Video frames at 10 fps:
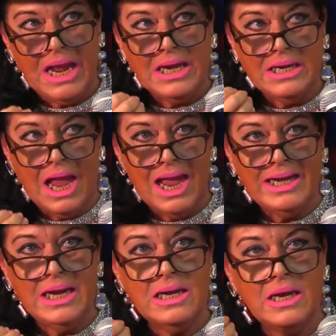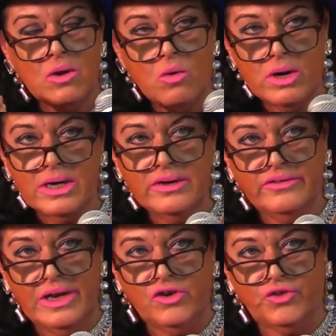and guiding
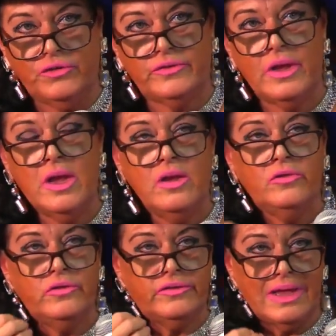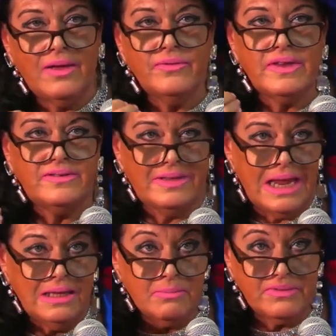organizations to self
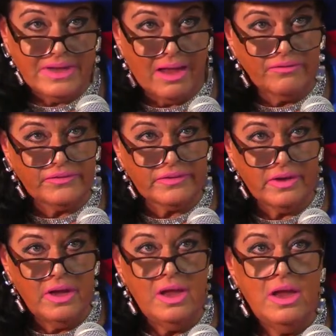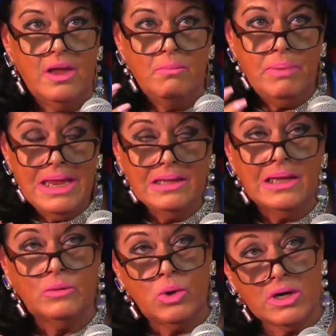sustain themselves, being
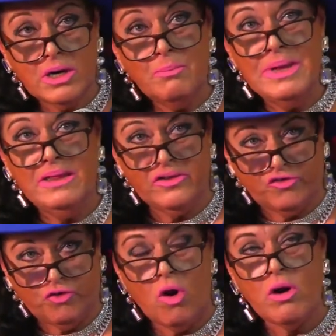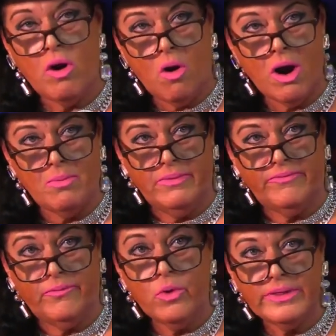that we're going to be the strong arm
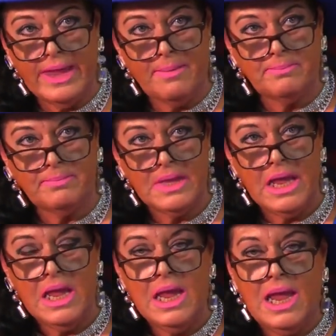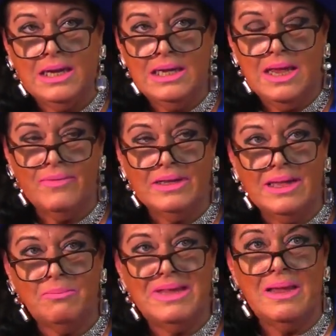for them and giving
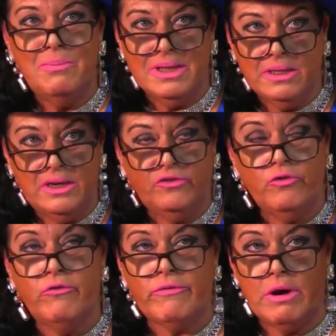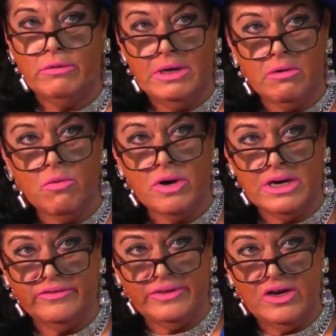them the ability to grow their
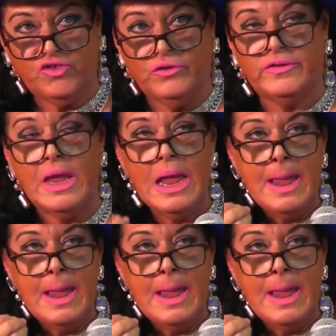organizations